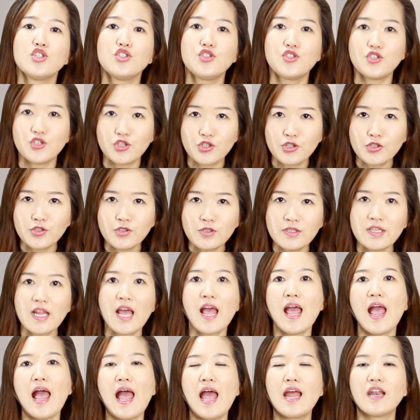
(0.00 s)
June
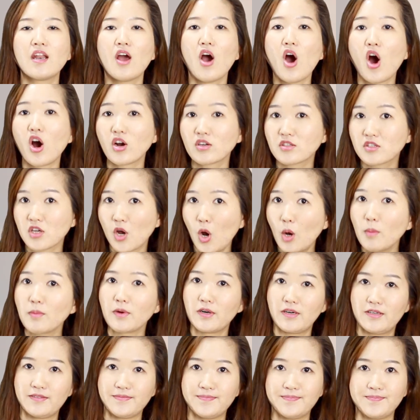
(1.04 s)
and
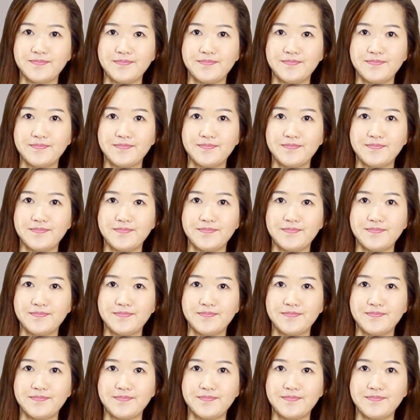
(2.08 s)
October.